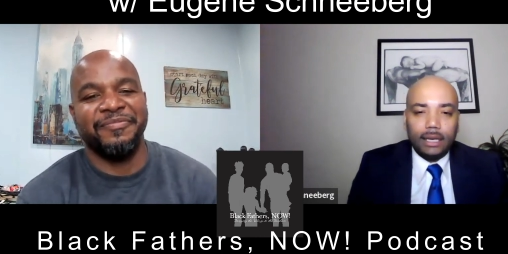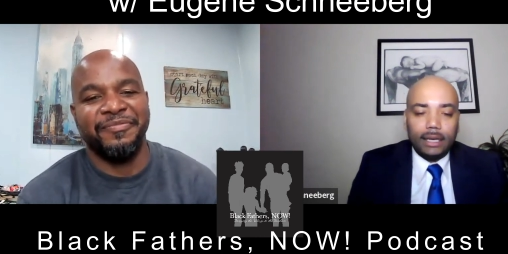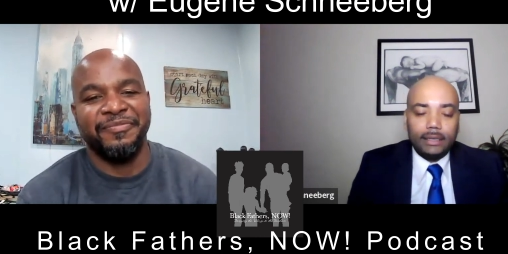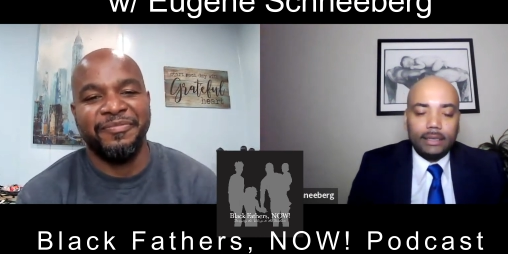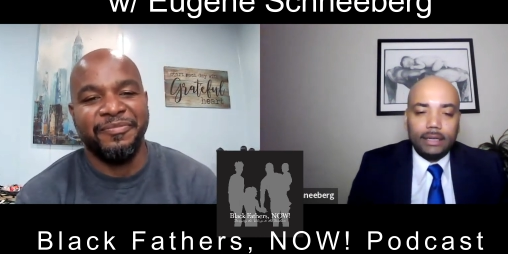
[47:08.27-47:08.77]

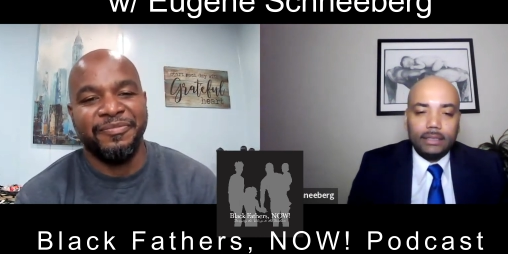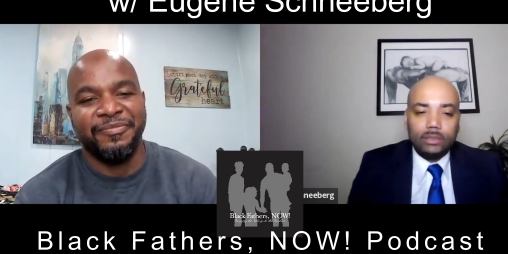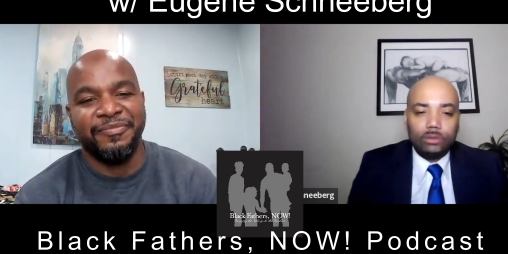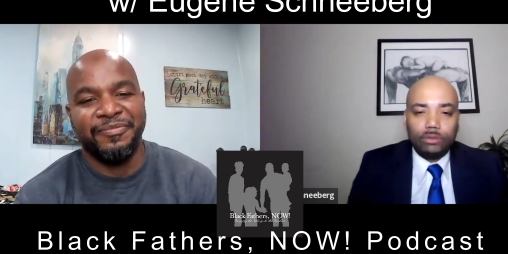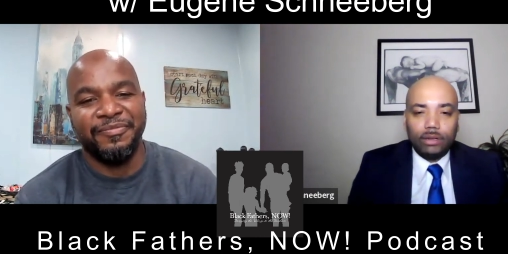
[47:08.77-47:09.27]
Speaker 1: And uh,
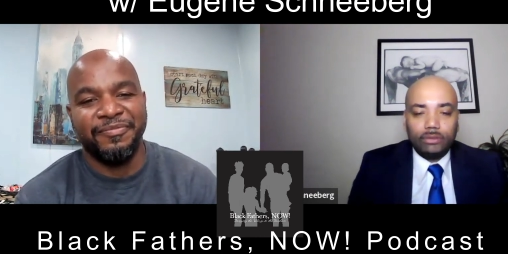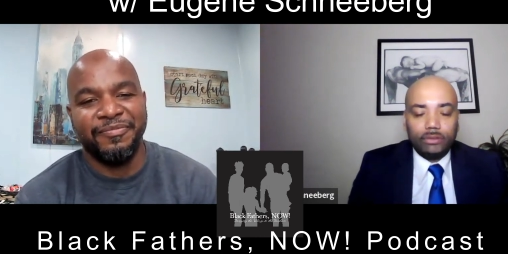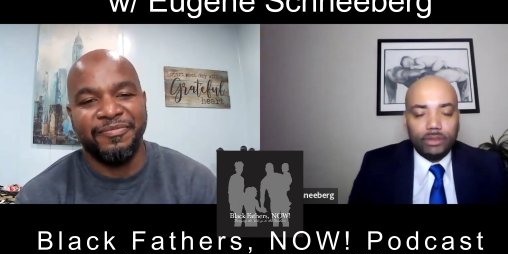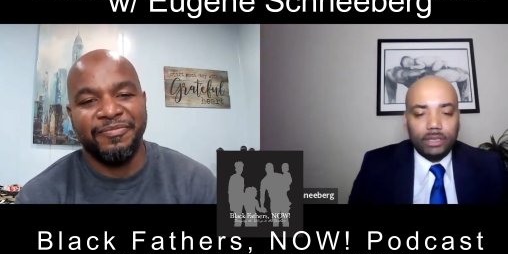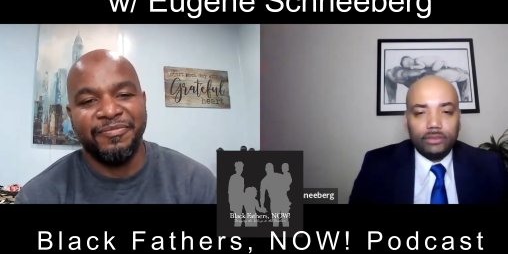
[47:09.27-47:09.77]
so
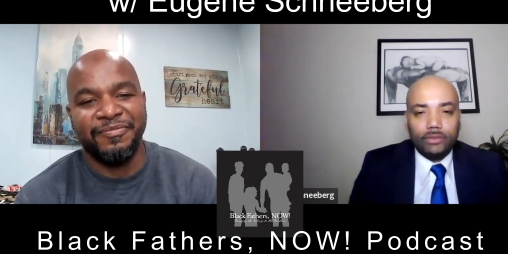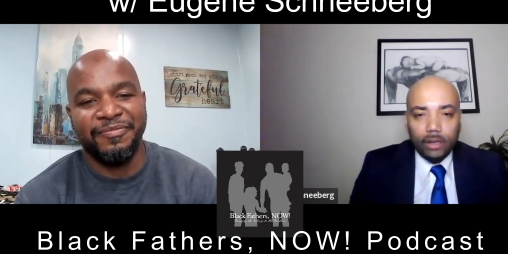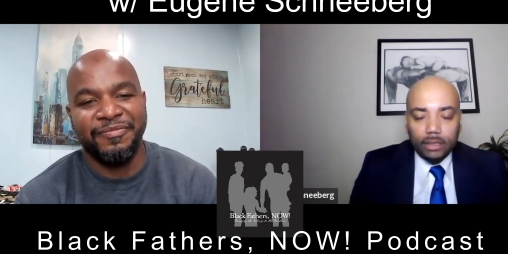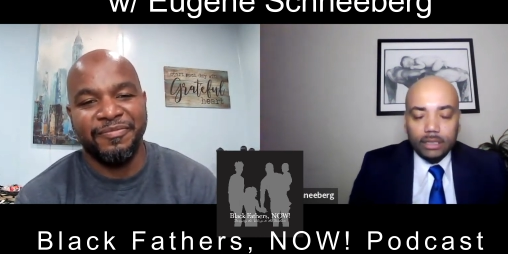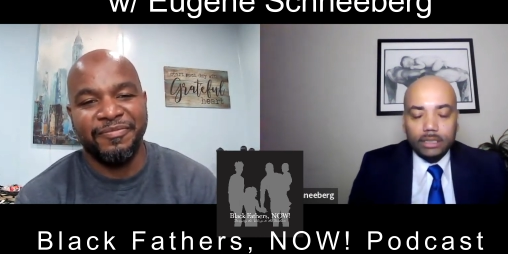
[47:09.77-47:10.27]
grateful for each
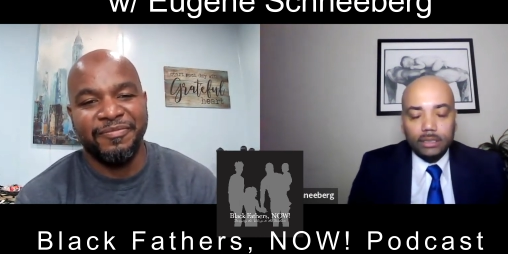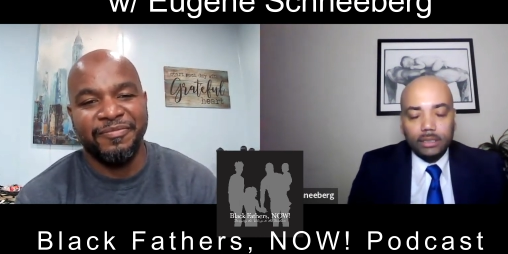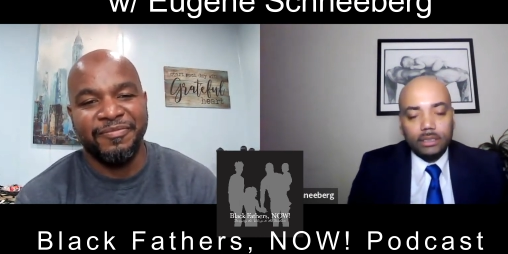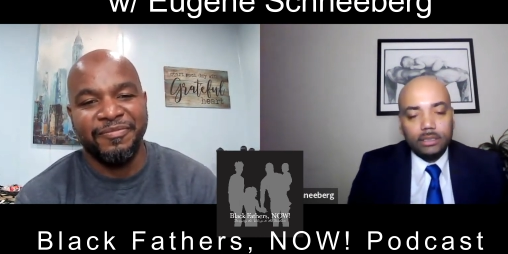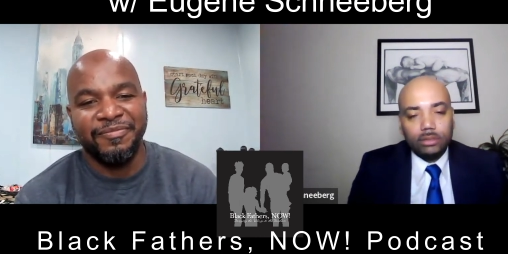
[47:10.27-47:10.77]
father
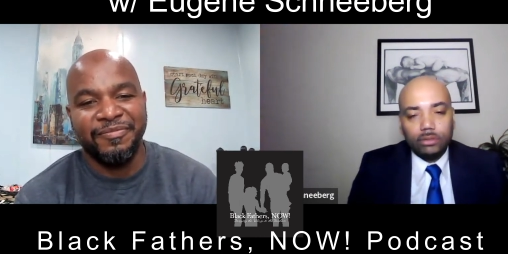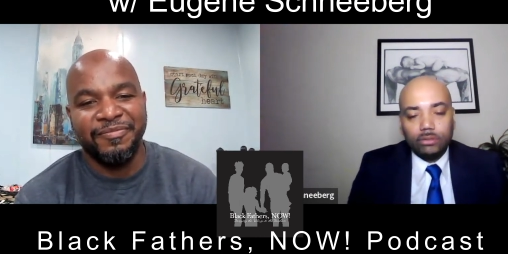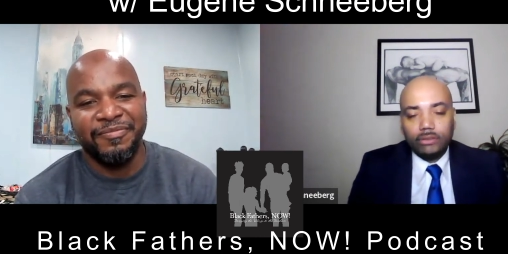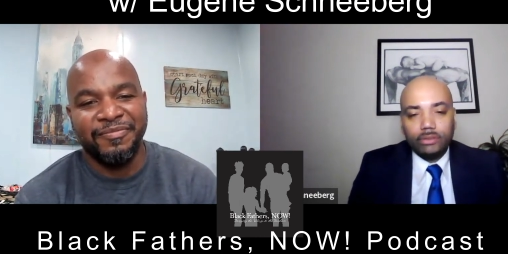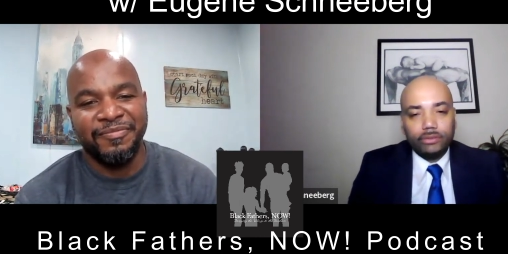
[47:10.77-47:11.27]
listening and so
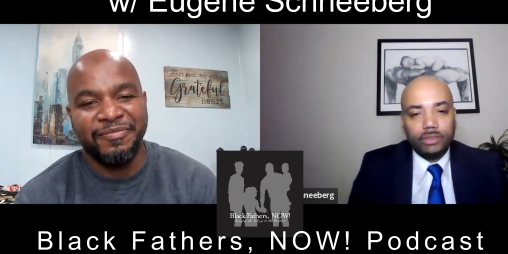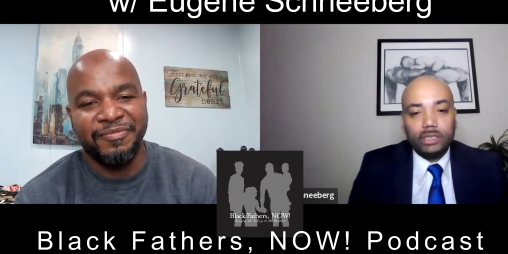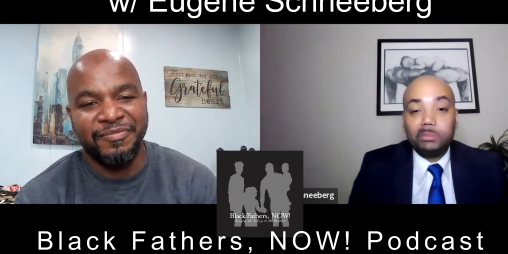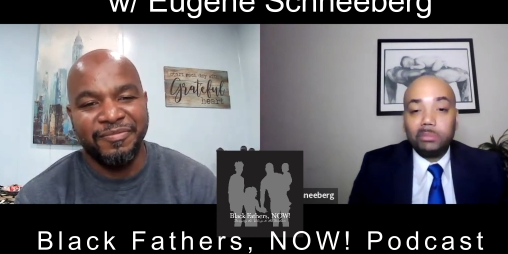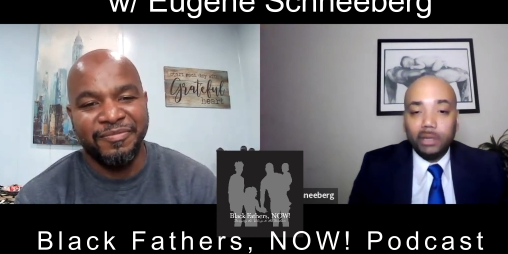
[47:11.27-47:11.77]
grateful for
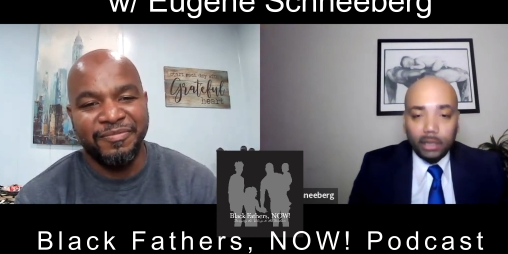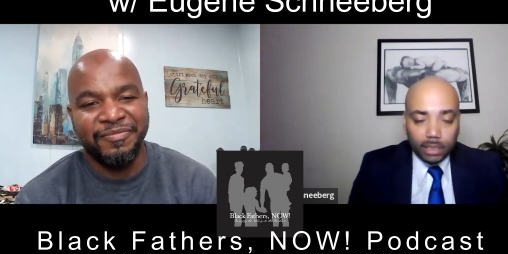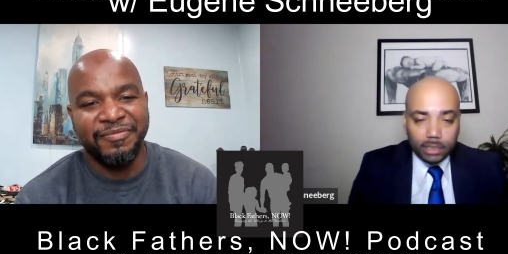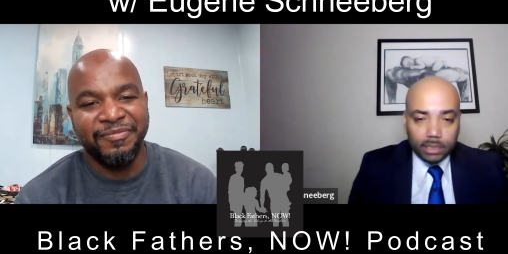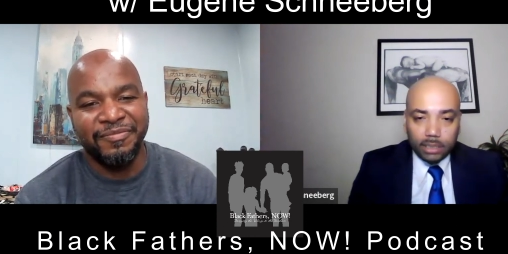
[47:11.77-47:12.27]
each mother
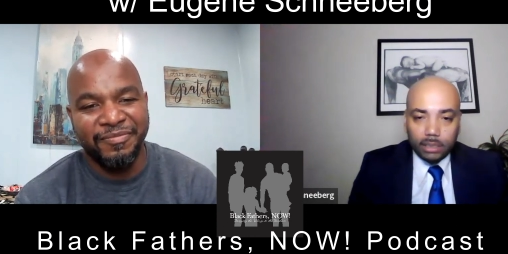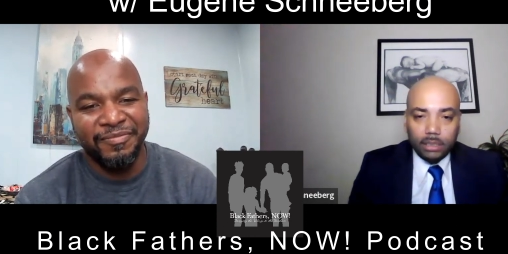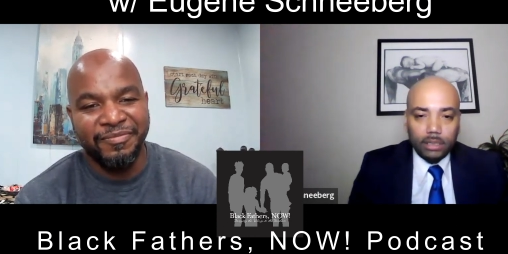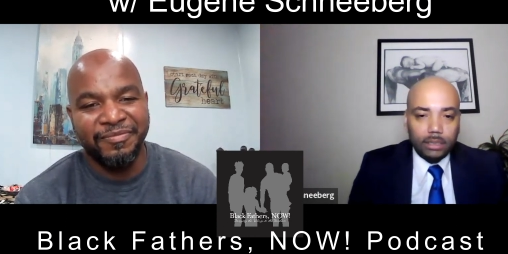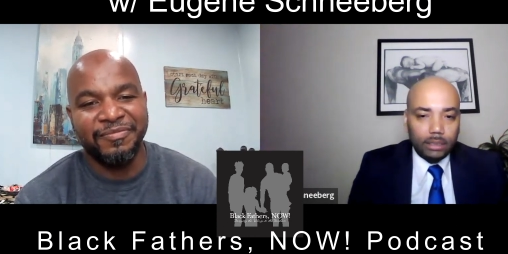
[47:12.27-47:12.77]
listening.